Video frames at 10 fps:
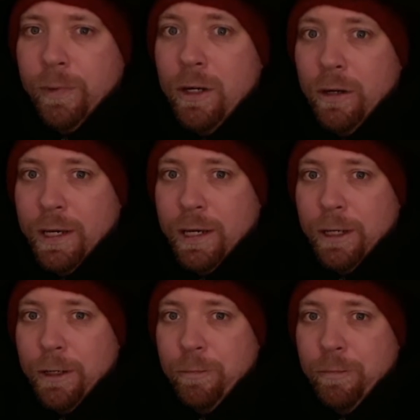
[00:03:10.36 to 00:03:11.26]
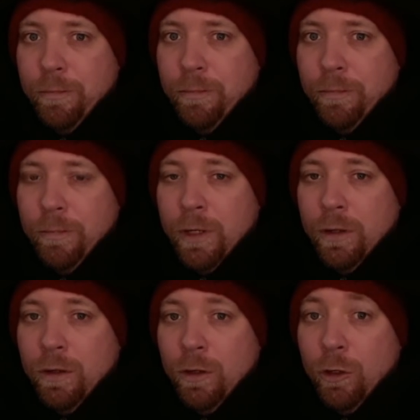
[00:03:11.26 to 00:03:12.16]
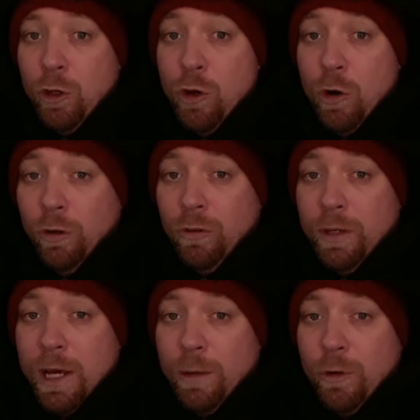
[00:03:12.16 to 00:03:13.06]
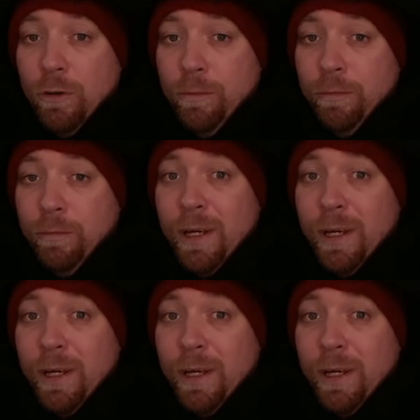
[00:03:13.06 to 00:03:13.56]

Okay, you know it's an animal,